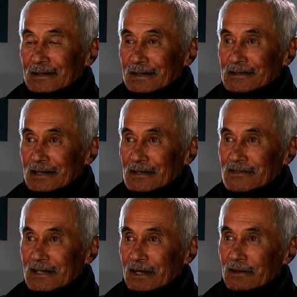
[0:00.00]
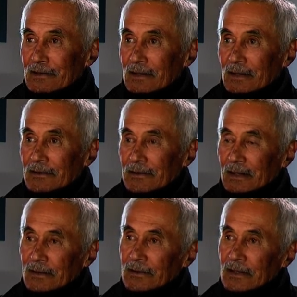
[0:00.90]
they used to go and stand
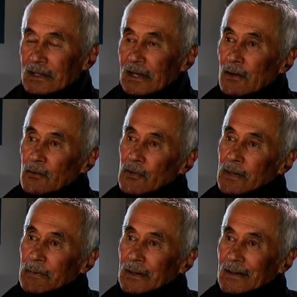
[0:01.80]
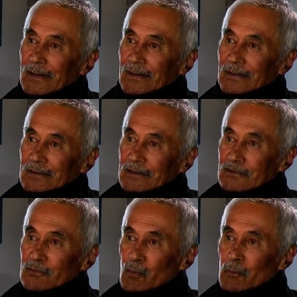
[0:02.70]
in the cow crap
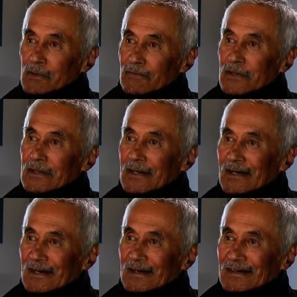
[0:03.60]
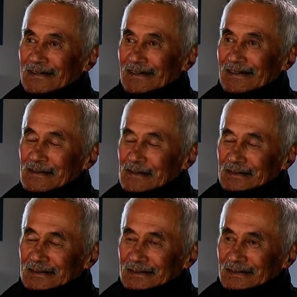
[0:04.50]
just to warm their feet.
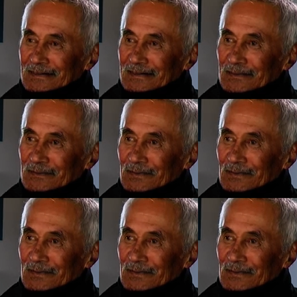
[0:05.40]
My